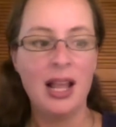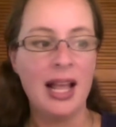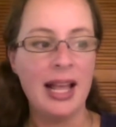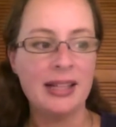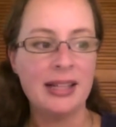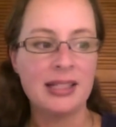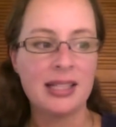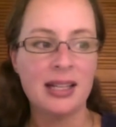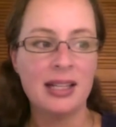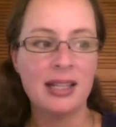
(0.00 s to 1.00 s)
And
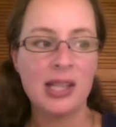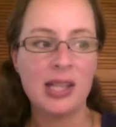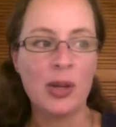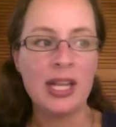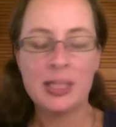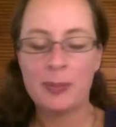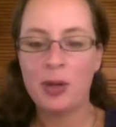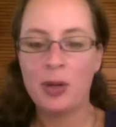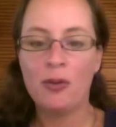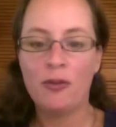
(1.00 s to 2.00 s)
so in its
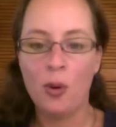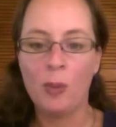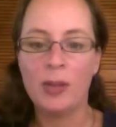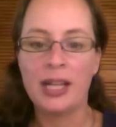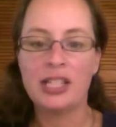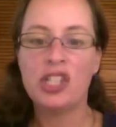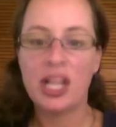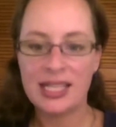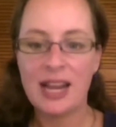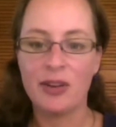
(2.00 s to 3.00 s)
pure form, like
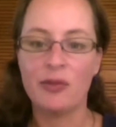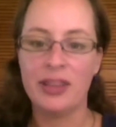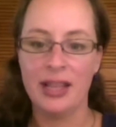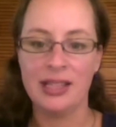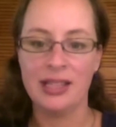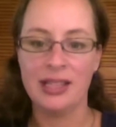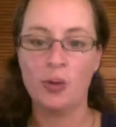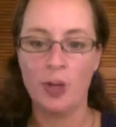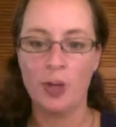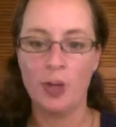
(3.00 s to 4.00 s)
just having written that
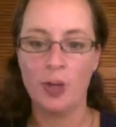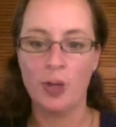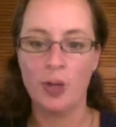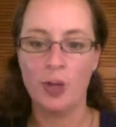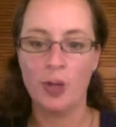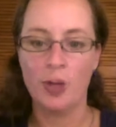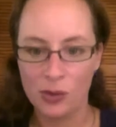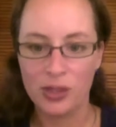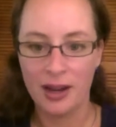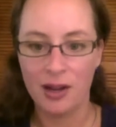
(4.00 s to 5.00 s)
story probably helped me sort
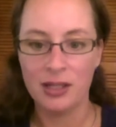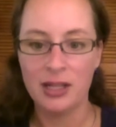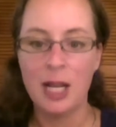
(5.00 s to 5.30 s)
that out.